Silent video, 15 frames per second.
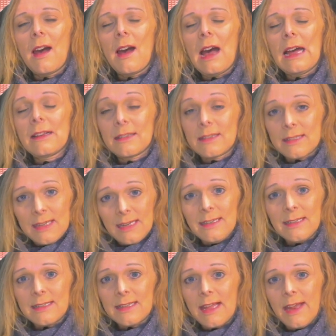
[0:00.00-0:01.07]
And
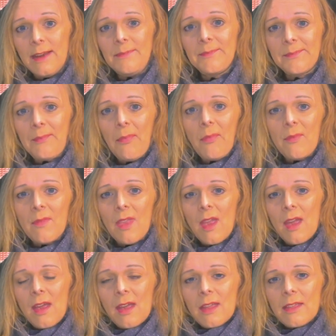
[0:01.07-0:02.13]
since then,
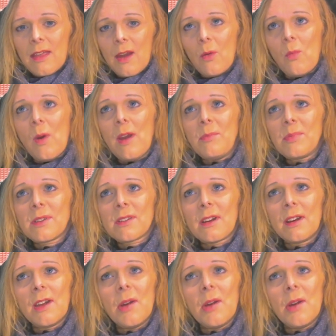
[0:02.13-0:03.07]
their website